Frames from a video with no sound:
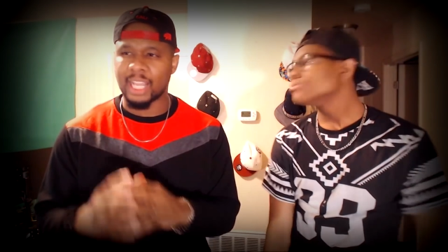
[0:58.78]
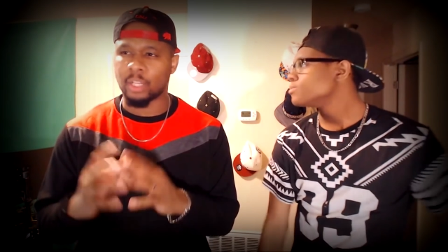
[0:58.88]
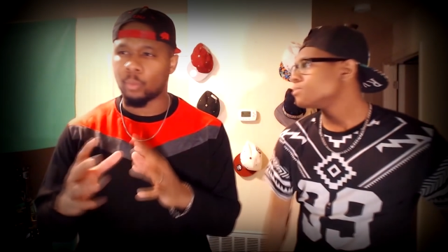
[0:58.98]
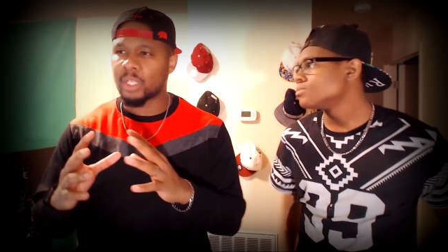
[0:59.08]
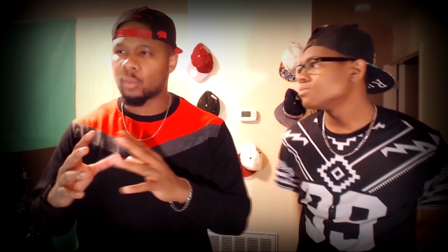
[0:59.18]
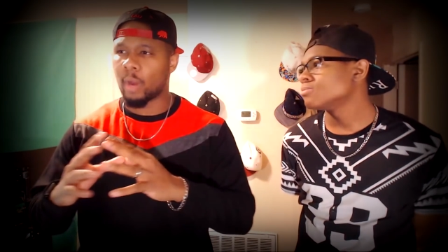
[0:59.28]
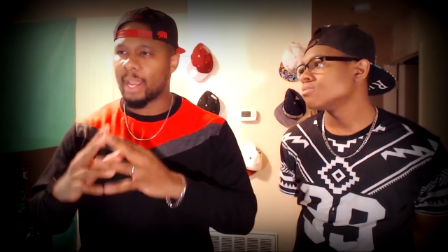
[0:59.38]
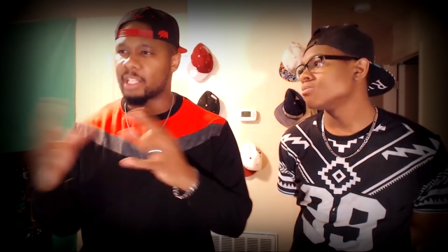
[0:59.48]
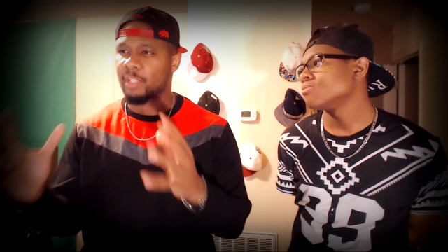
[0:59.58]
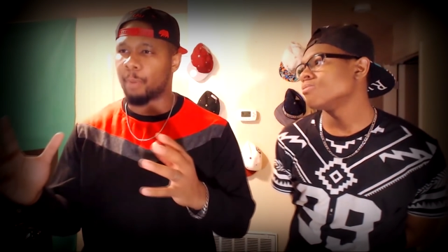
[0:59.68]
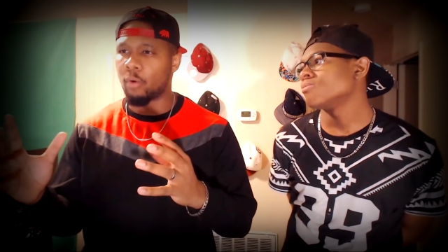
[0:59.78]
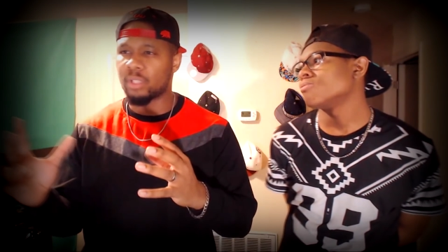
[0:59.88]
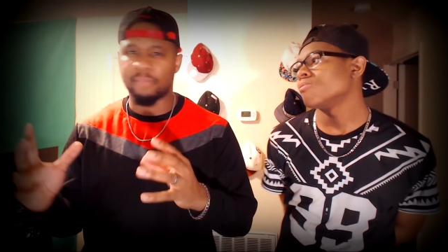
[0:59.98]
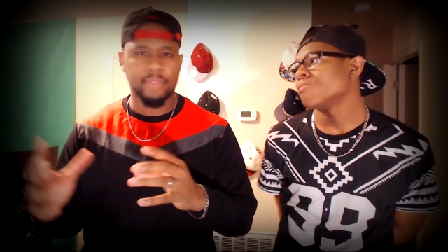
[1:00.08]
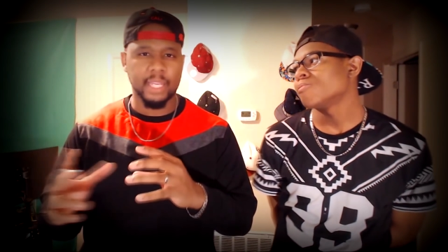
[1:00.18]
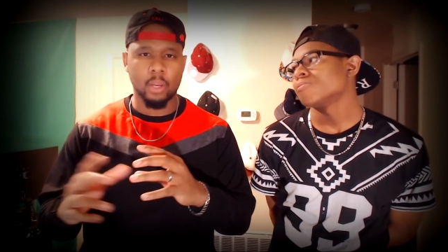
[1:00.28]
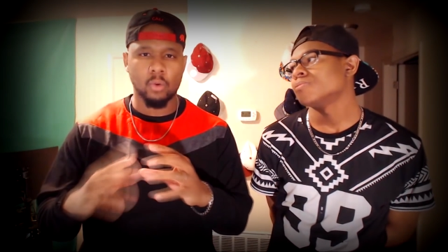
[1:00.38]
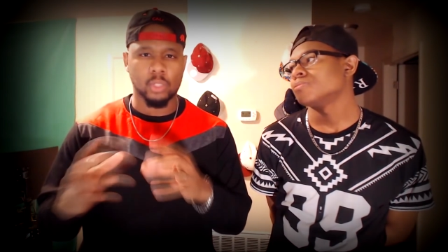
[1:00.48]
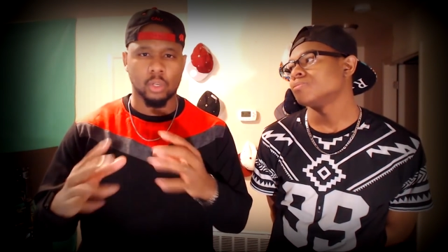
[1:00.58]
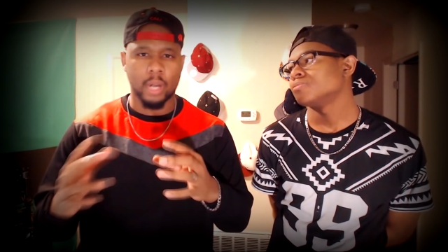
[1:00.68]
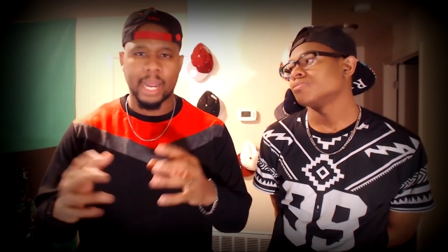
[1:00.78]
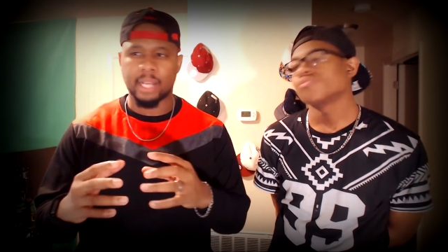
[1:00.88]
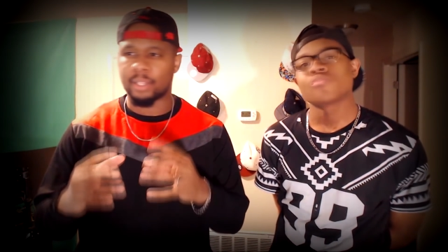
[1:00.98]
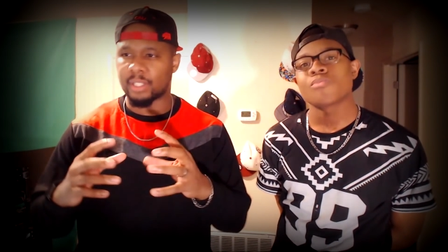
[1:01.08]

Speaker 1: and the reason why exposing videos and all that other